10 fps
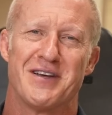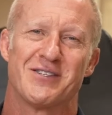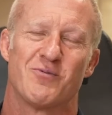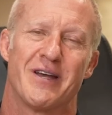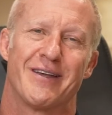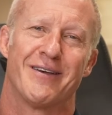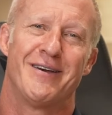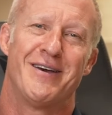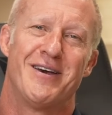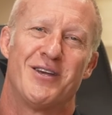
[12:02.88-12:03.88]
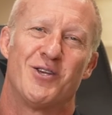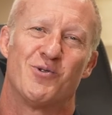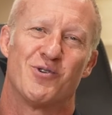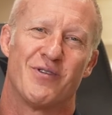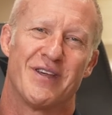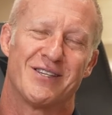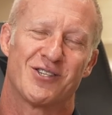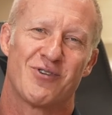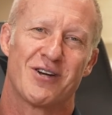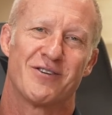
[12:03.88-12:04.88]
days a week. You'd do these
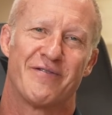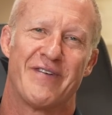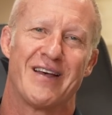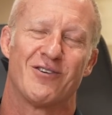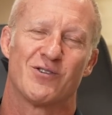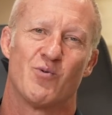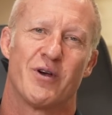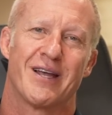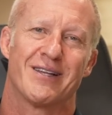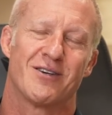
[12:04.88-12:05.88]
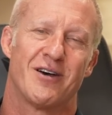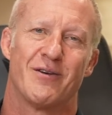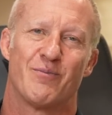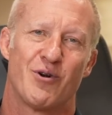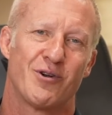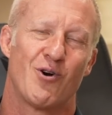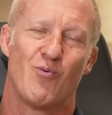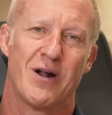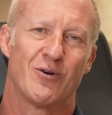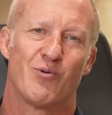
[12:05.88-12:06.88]
structured fat loss workouts, either protocol
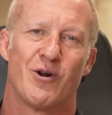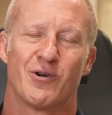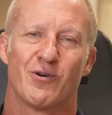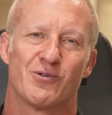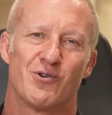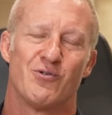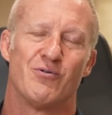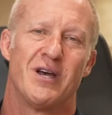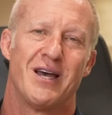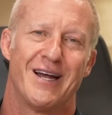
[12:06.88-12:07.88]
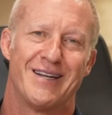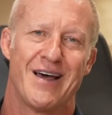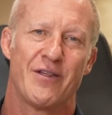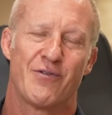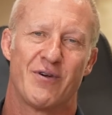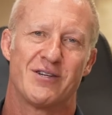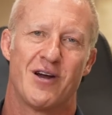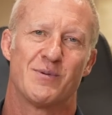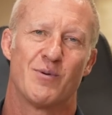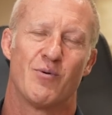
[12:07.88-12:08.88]
1 or protocol 2, another 3
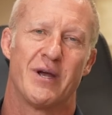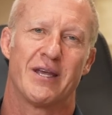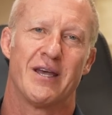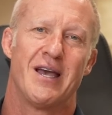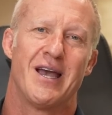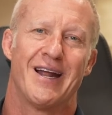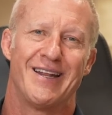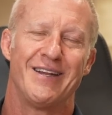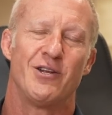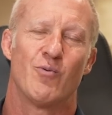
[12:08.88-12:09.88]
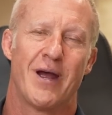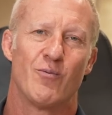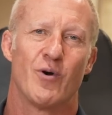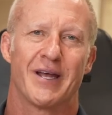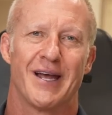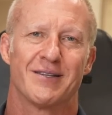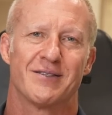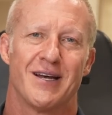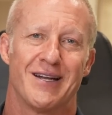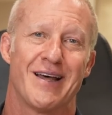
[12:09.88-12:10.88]
times per week, and hit your weight
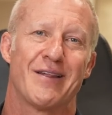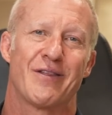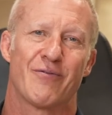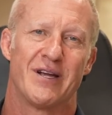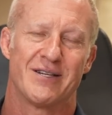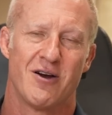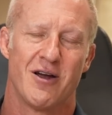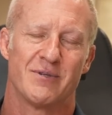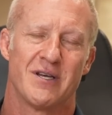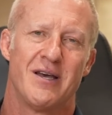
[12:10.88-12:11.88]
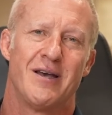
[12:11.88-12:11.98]
workouts another 3 times.